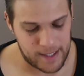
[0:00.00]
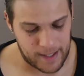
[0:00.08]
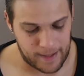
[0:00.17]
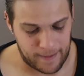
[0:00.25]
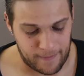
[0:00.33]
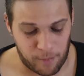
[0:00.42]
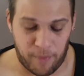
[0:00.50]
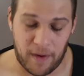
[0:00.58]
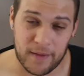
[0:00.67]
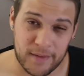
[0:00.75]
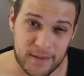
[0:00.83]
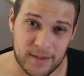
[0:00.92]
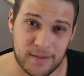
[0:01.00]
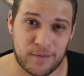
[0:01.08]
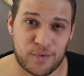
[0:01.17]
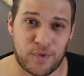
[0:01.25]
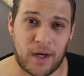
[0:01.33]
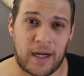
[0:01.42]
The Browns
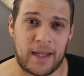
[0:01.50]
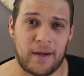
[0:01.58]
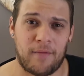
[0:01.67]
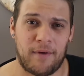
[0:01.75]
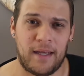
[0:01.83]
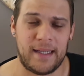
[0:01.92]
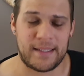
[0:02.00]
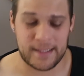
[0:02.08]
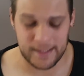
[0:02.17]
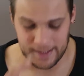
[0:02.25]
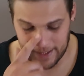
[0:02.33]
struggling of late.